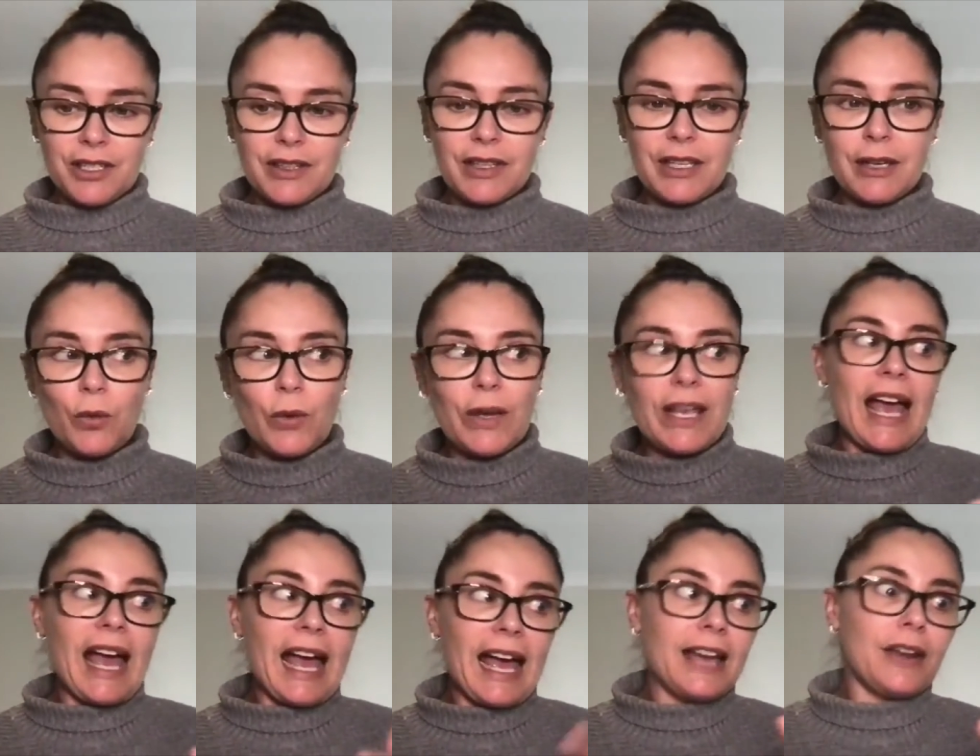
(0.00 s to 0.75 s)
And then
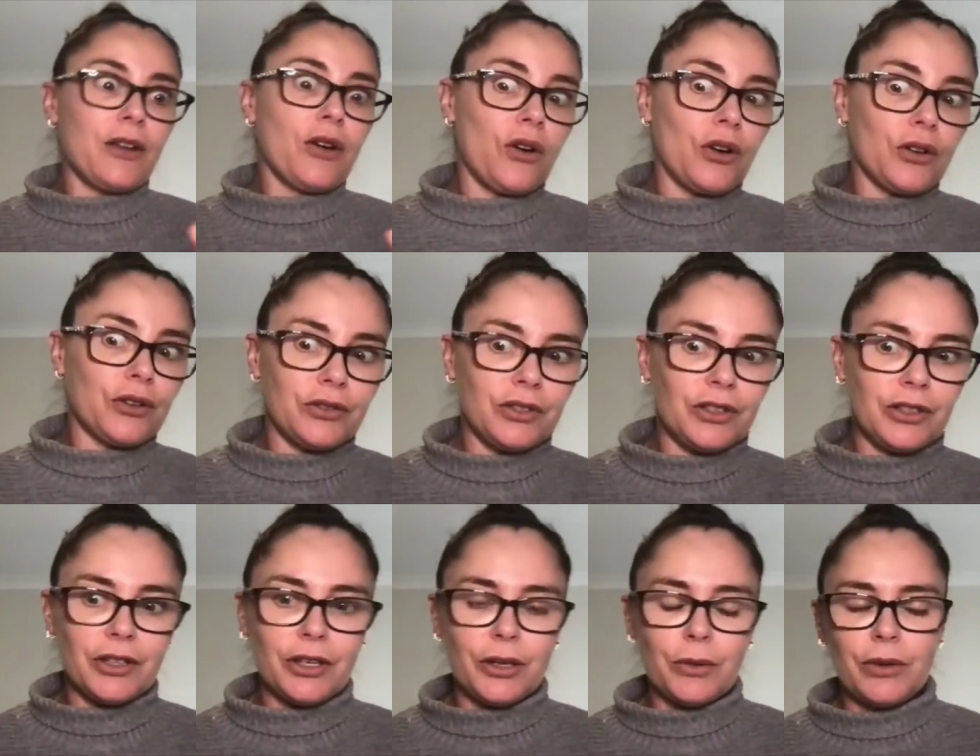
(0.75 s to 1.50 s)
we add on,
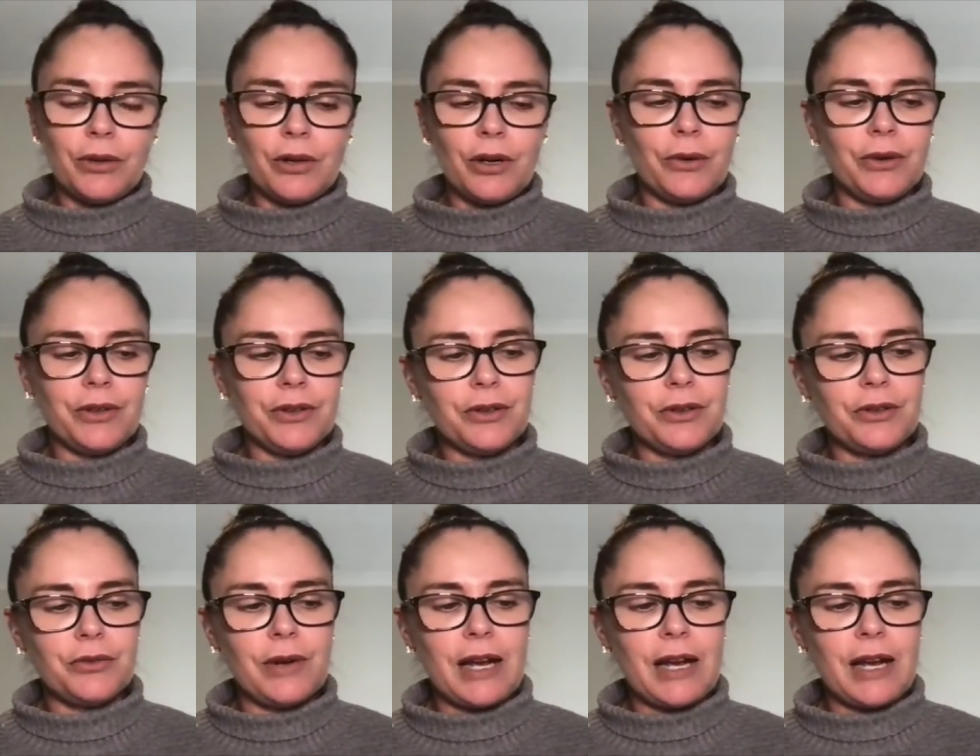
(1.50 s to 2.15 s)
we'll go into the